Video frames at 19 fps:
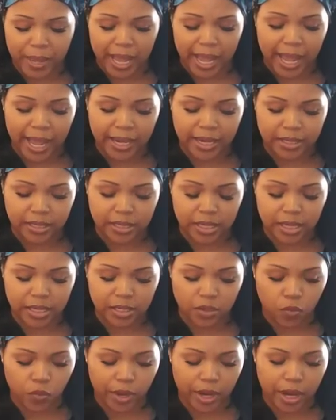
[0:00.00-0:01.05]
behind the
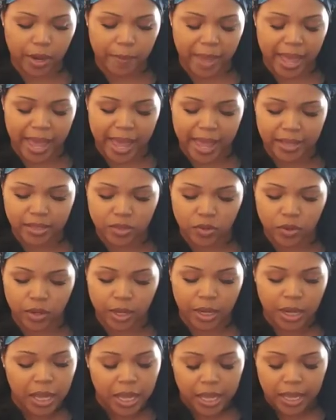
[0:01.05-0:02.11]
scenes or wear a mask or